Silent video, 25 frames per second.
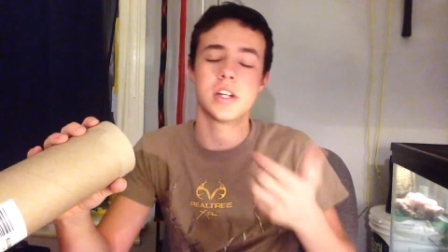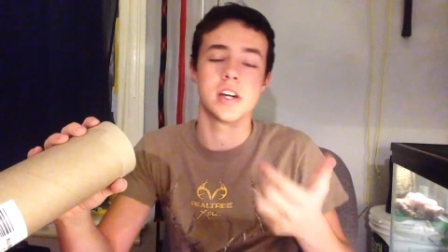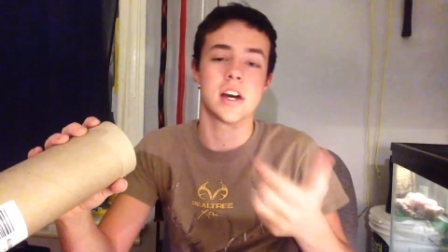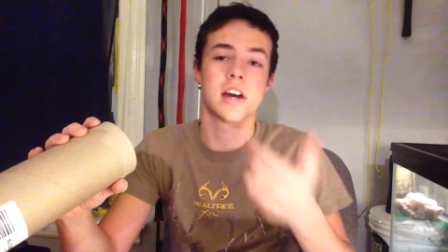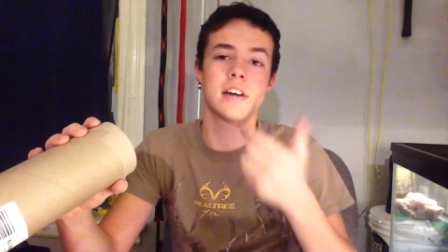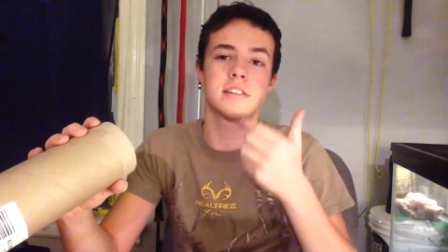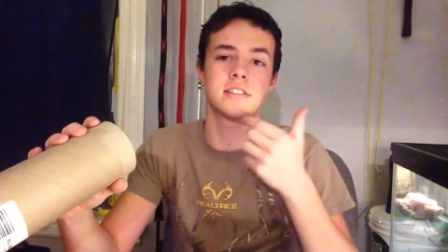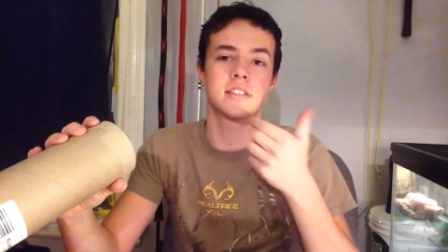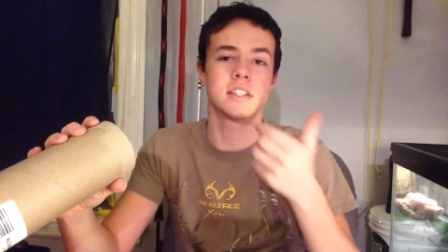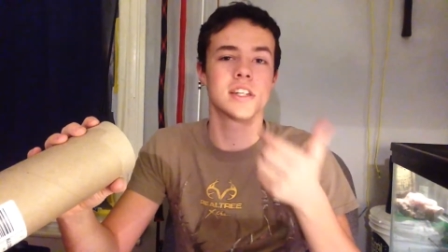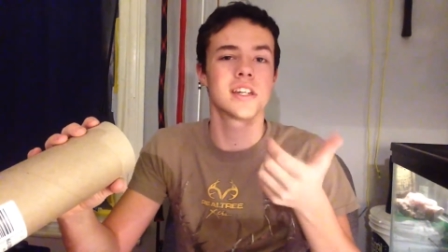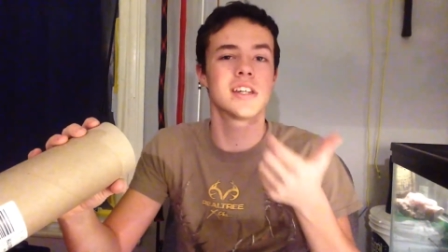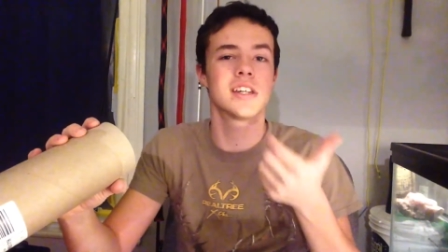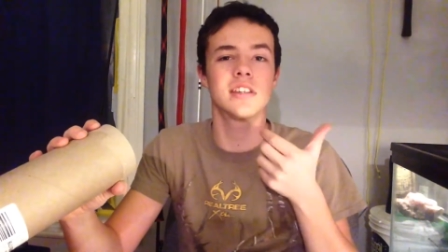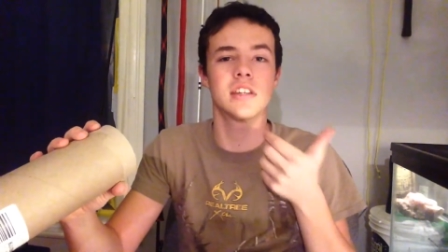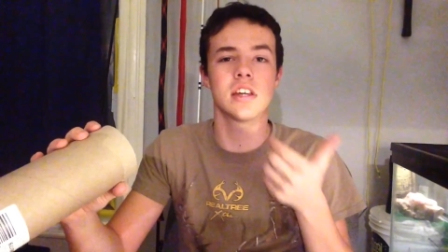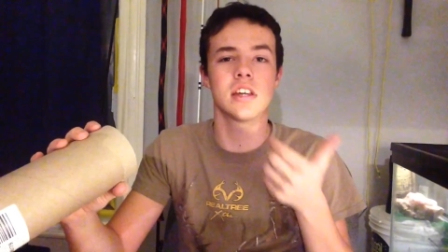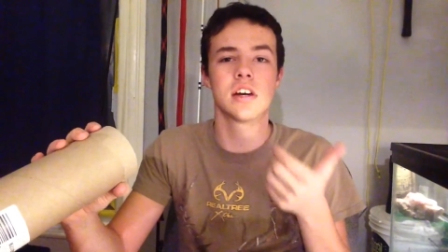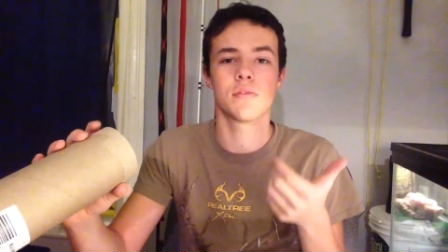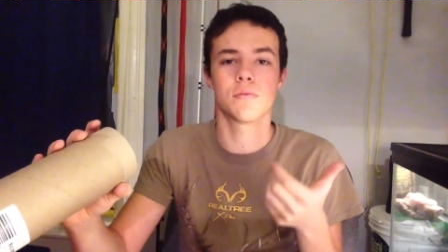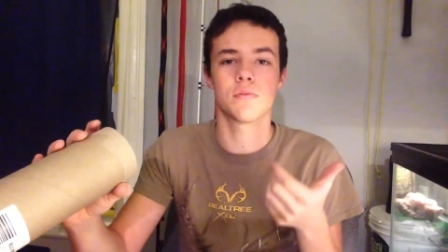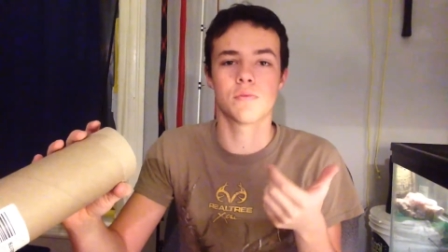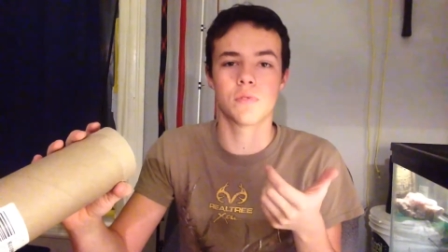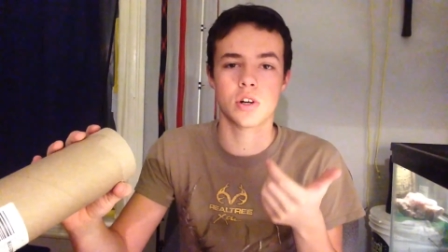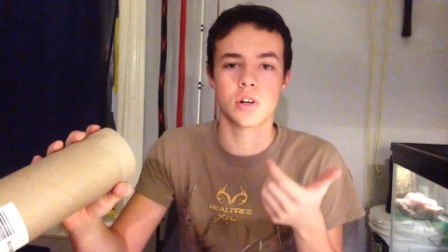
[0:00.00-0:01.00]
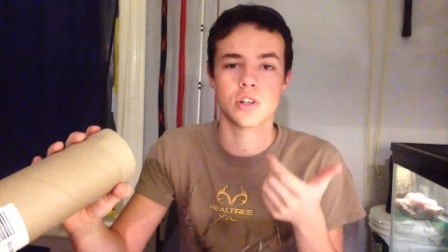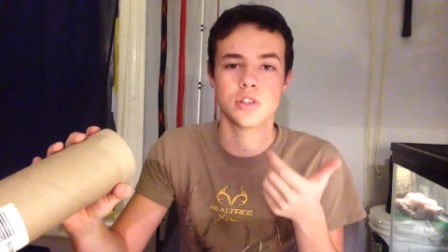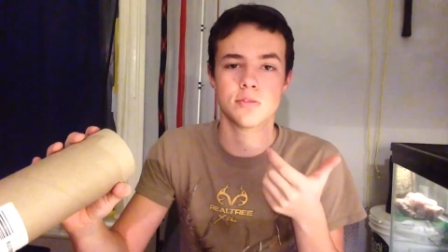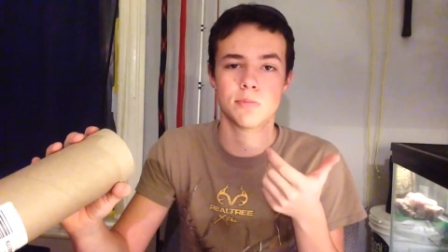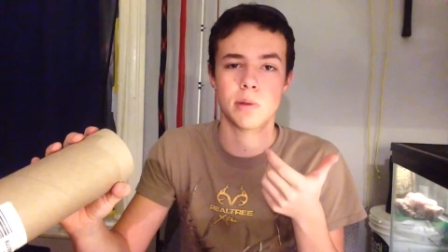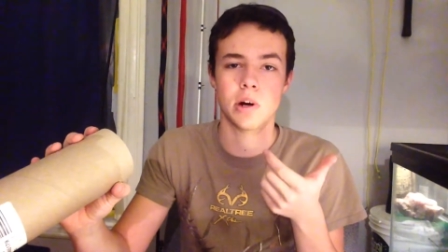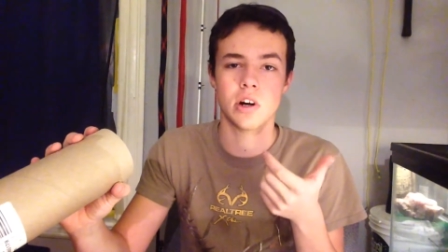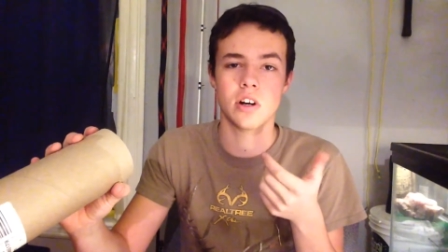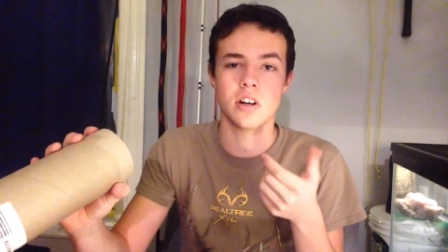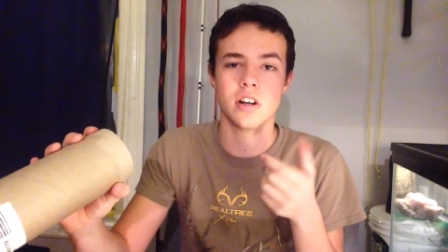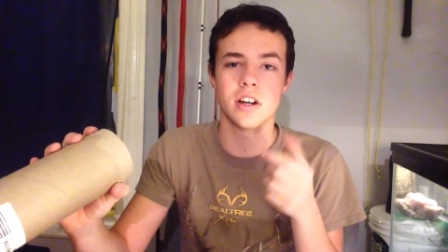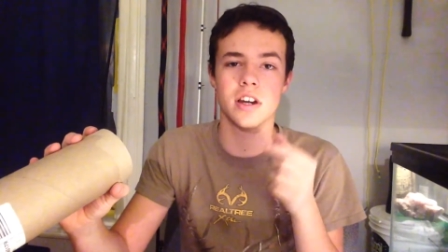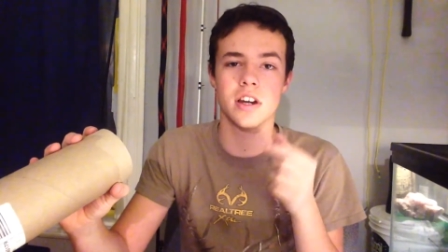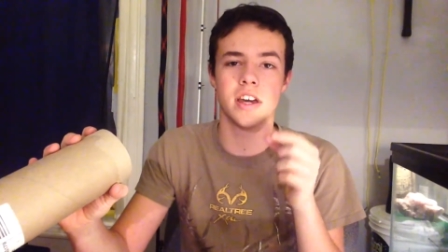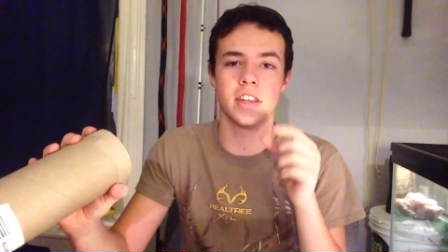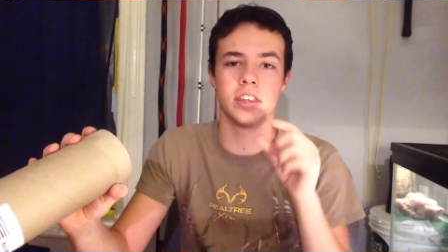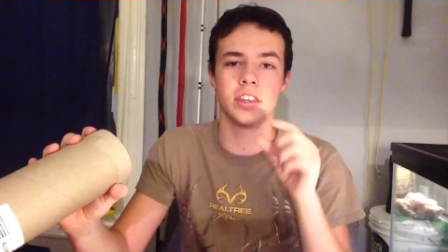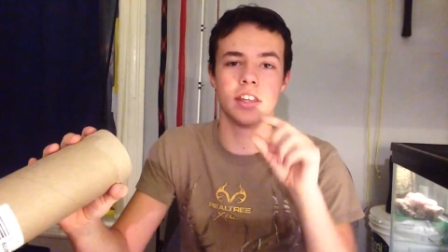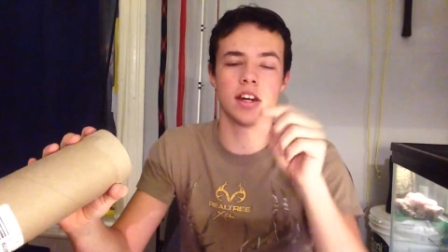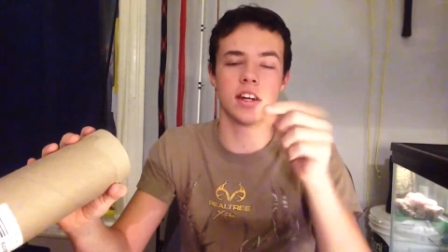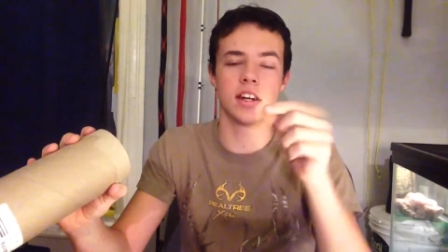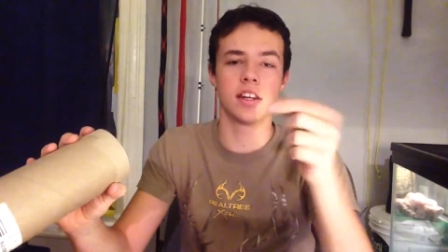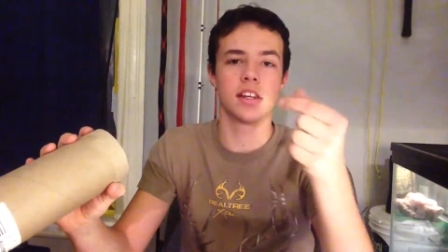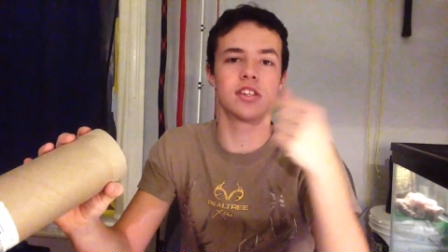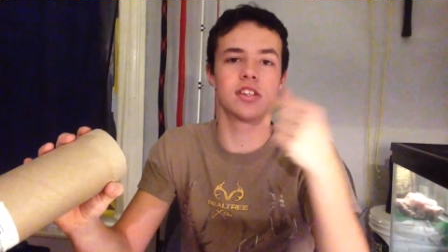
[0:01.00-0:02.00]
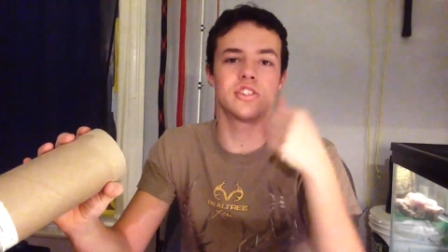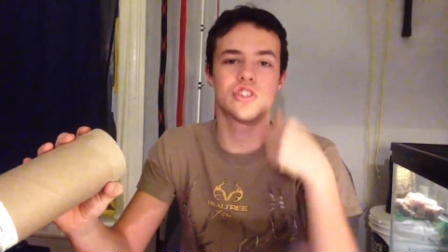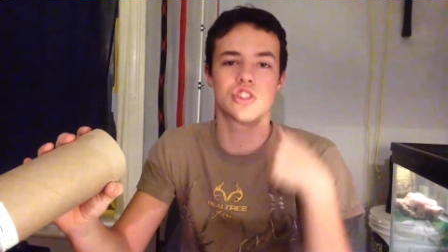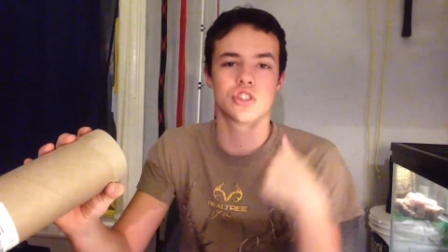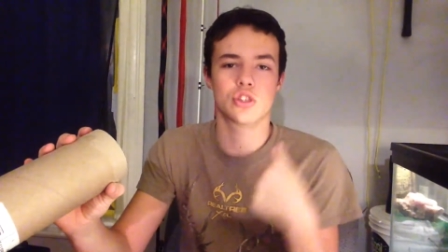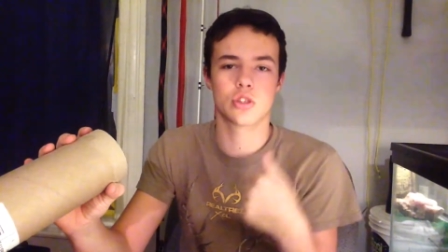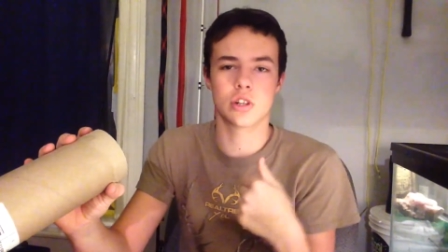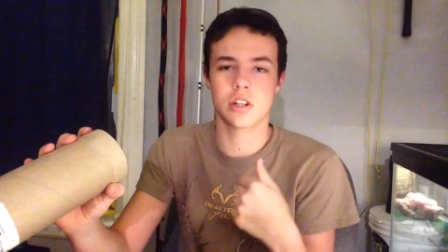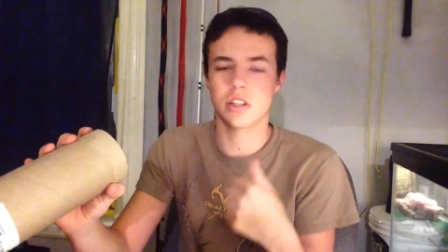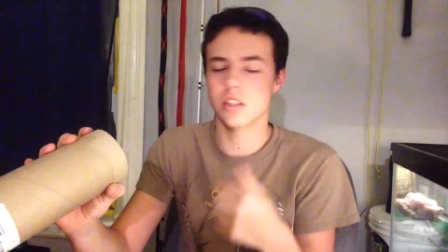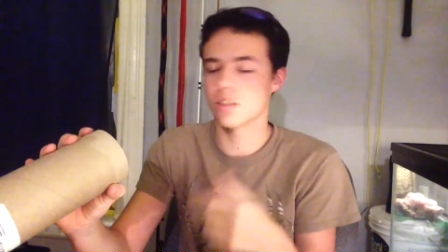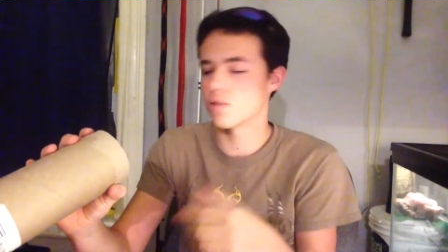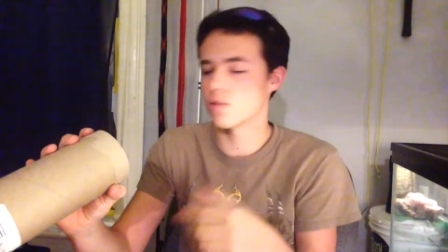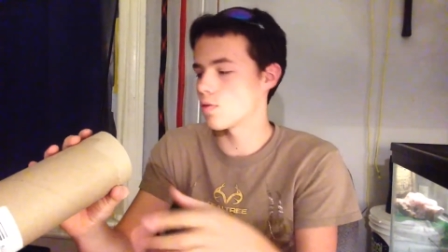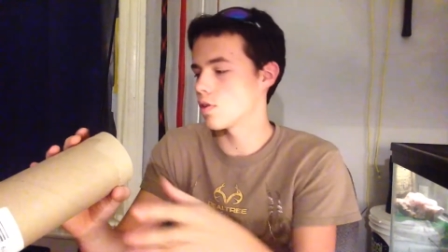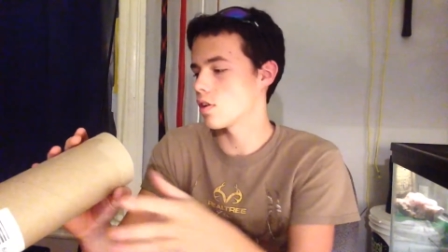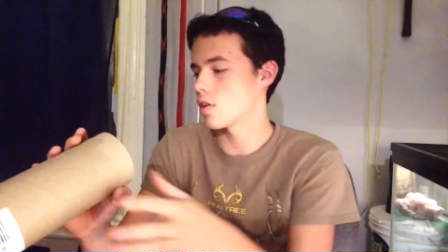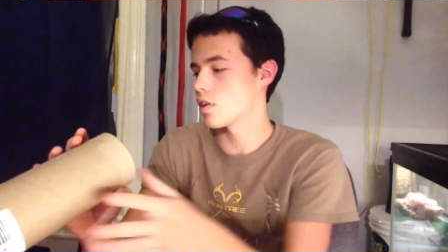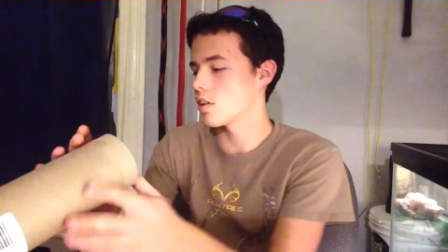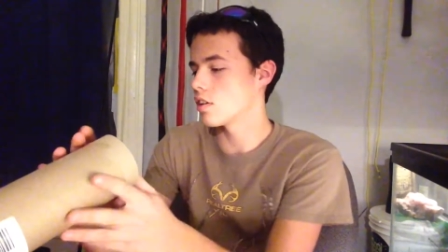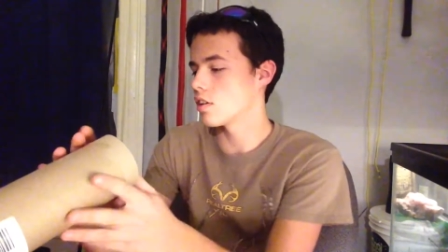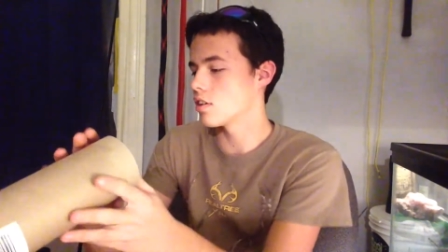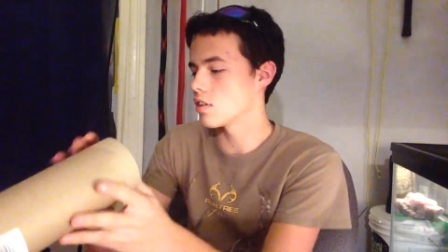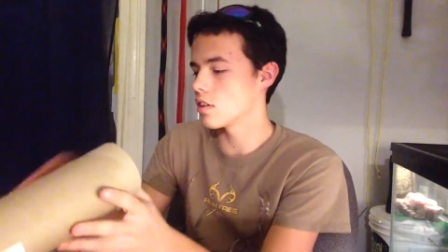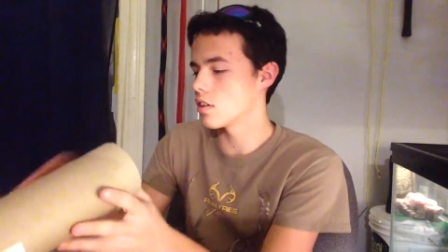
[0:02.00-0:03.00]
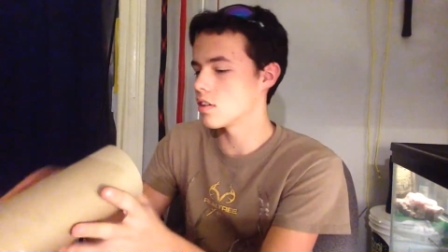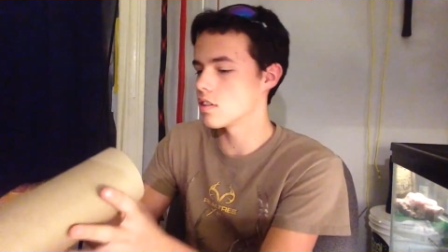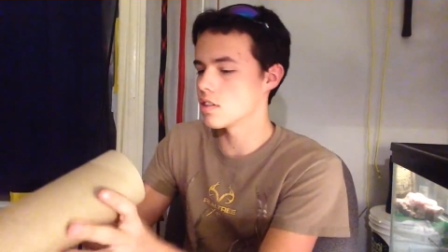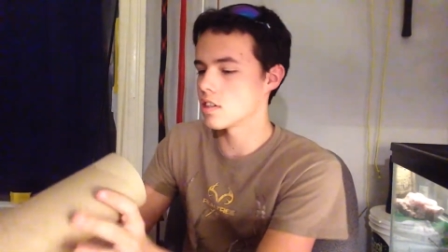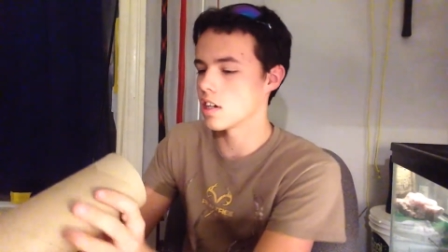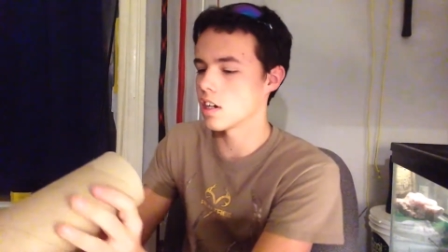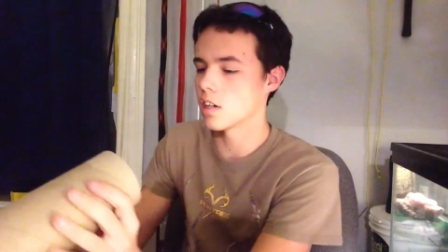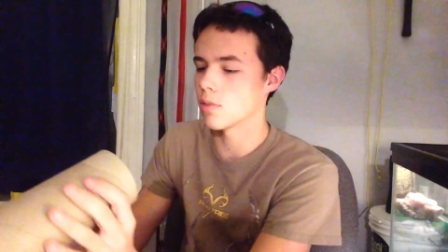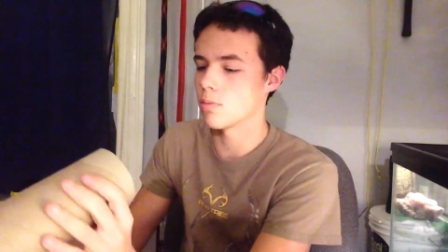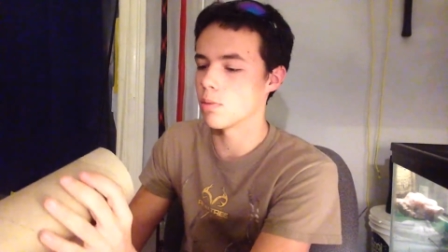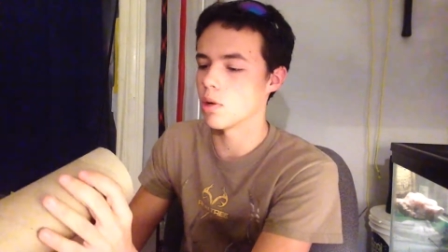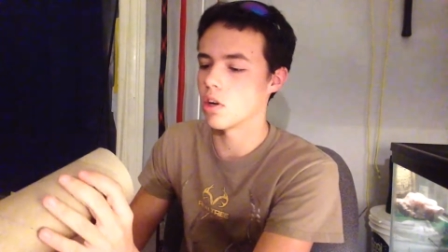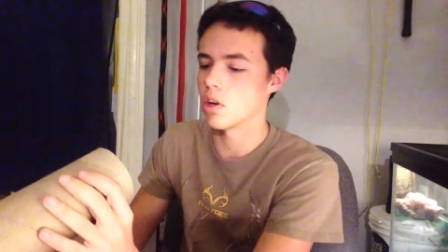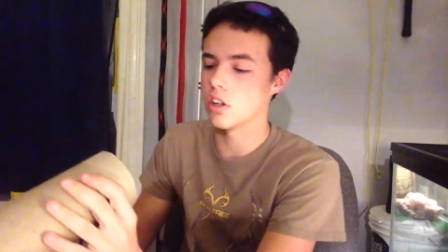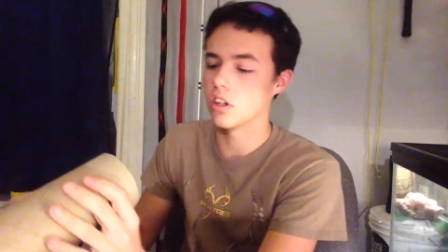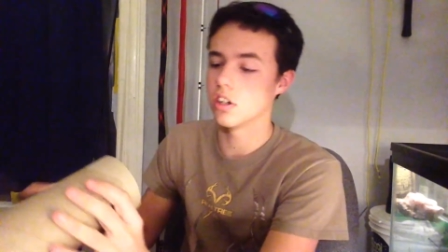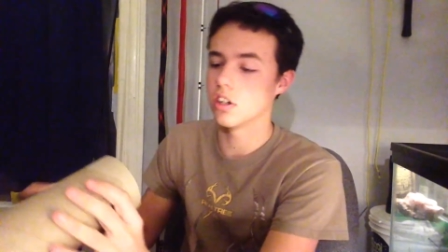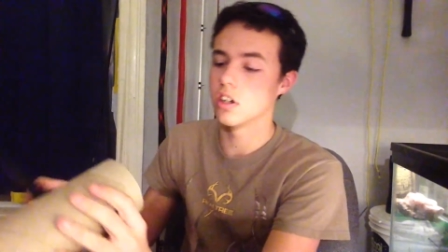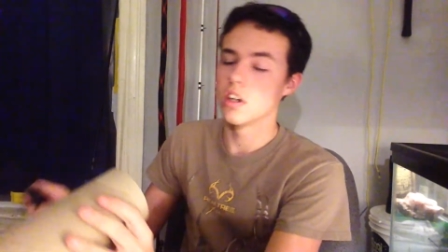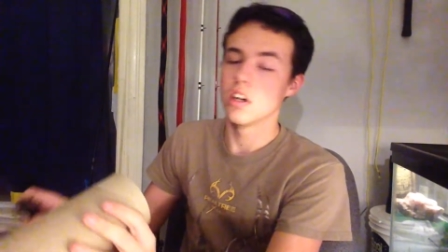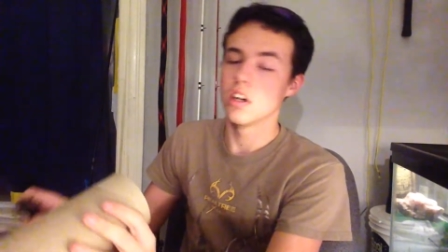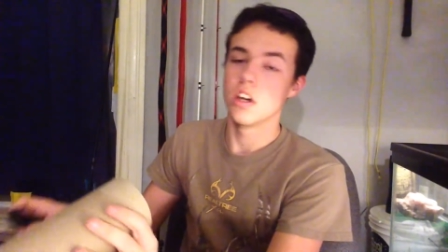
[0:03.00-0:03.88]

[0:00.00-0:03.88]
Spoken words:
It has to hit that first part, and then it gets transferred into the second part.